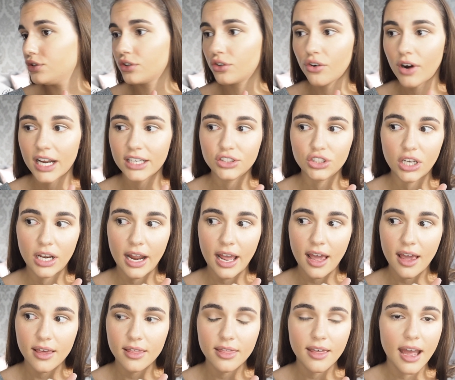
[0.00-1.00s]

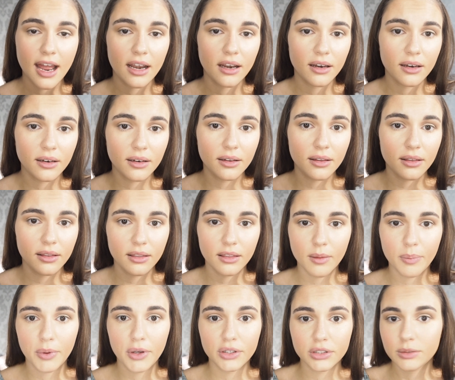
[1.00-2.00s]
gradually, then
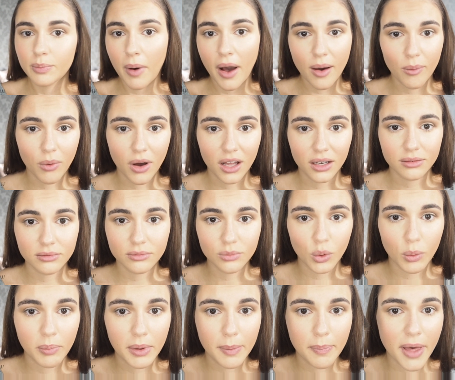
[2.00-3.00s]
the Beauty Pie one
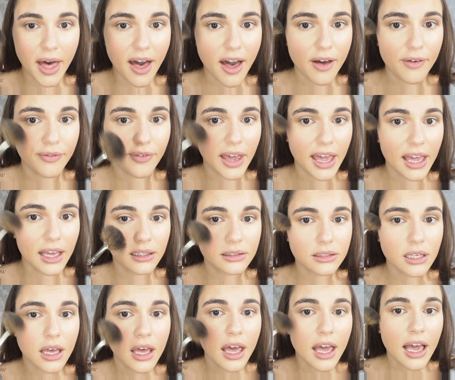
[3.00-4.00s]
will be
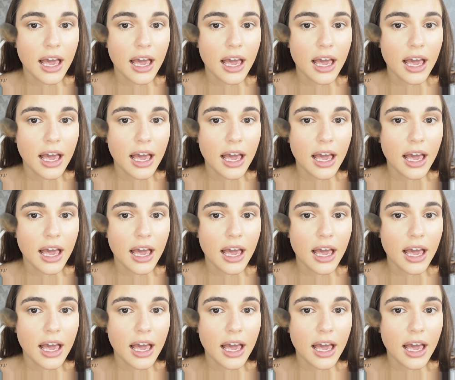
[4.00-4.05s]
perfect.